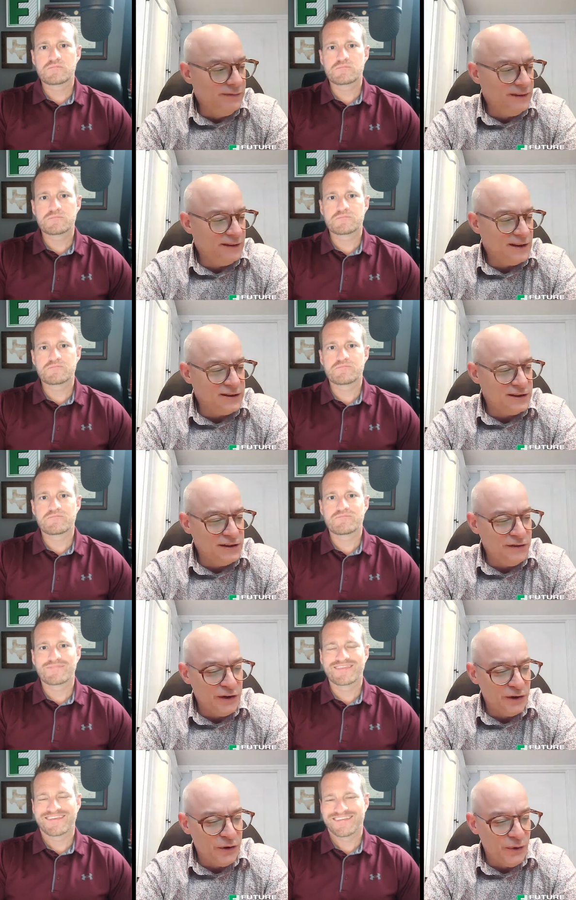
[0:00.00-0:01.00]
Speaker 1: that's a
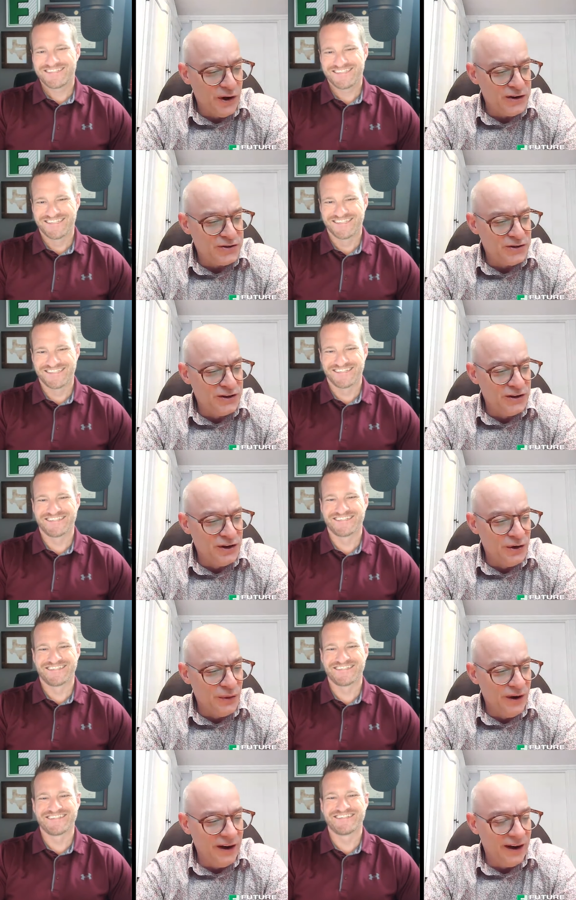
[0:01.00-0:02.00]
difficult question in
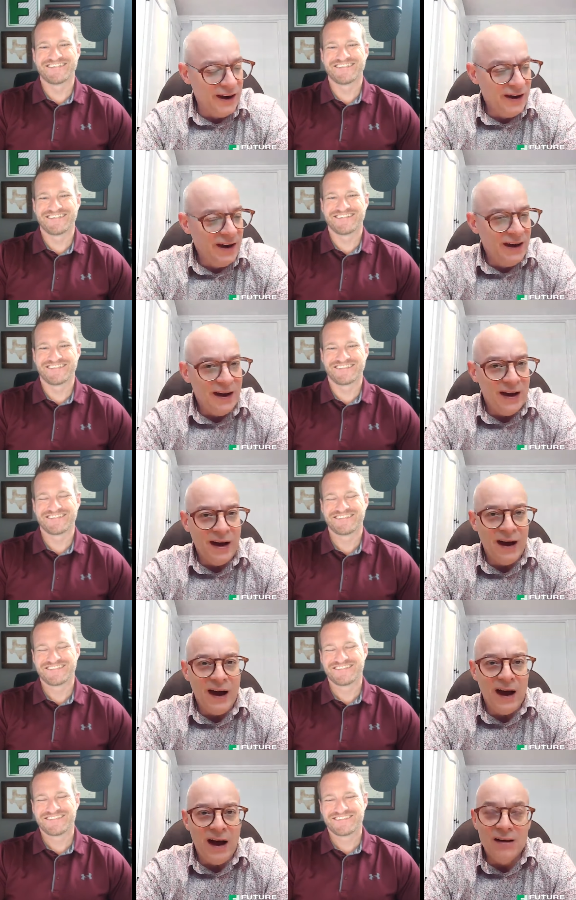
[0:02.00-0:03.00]
a way.
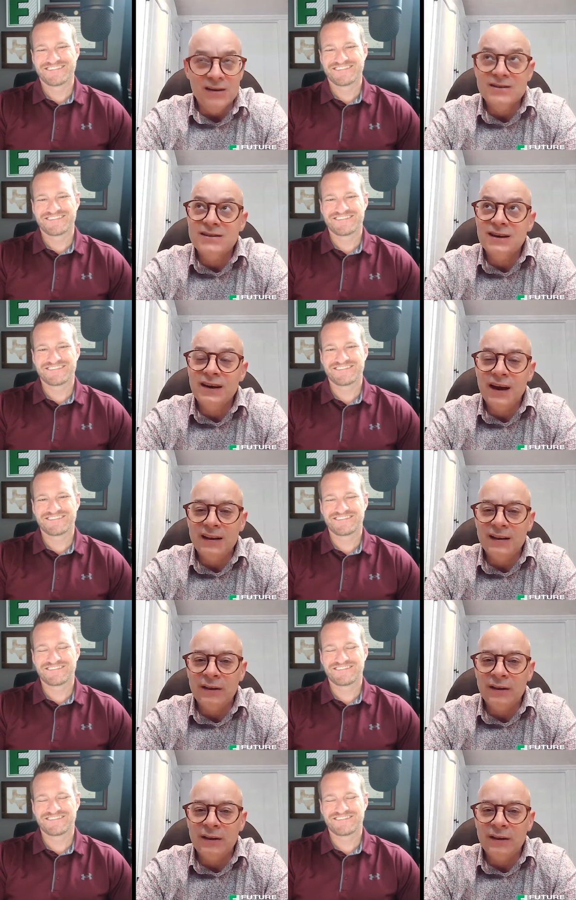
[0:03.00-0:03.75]
I'll say that